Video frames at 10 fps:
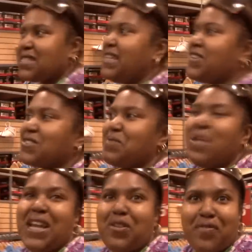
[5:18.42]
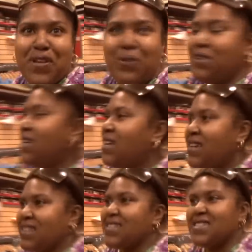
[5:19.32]
sneakers and be interviewed.
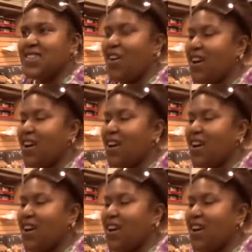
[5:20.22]
This is